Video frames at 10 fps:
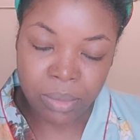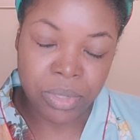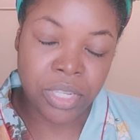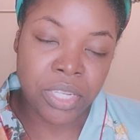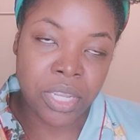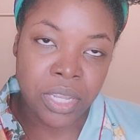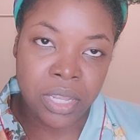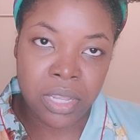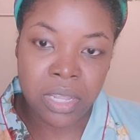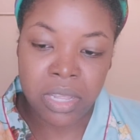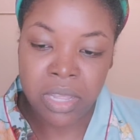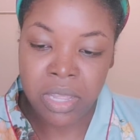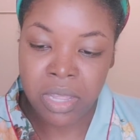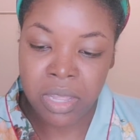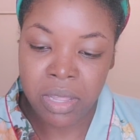She
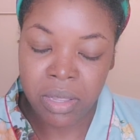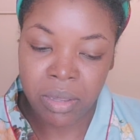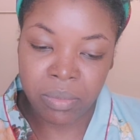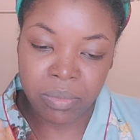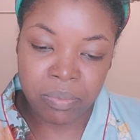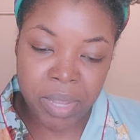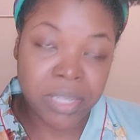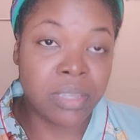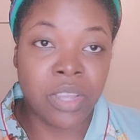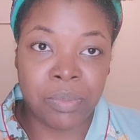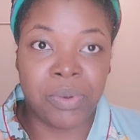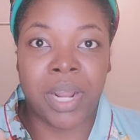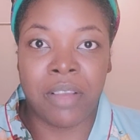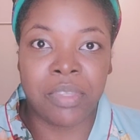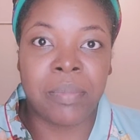basically told me right
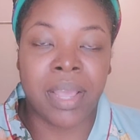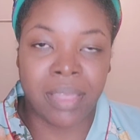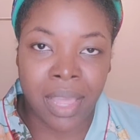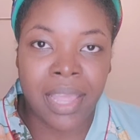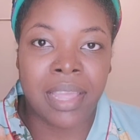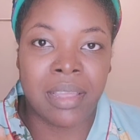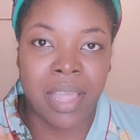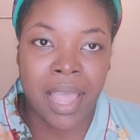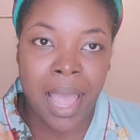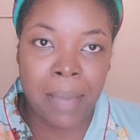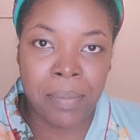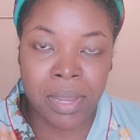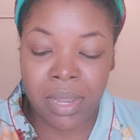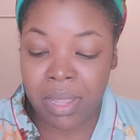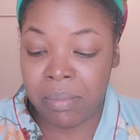off the bat that it
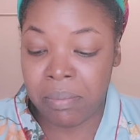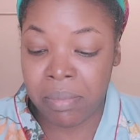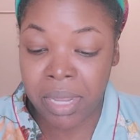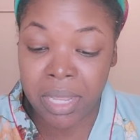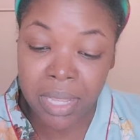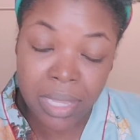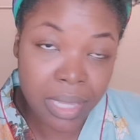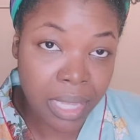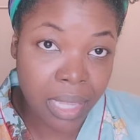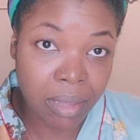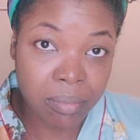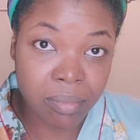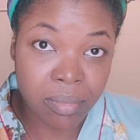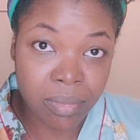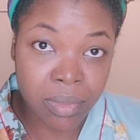happened immediately
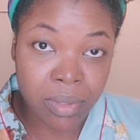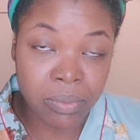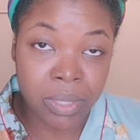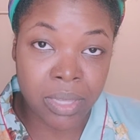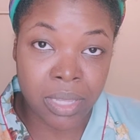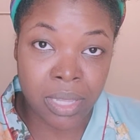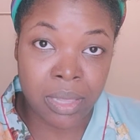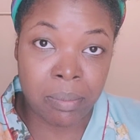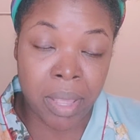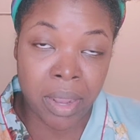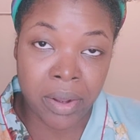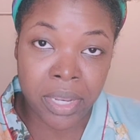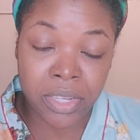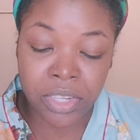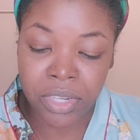within the
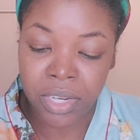marriage.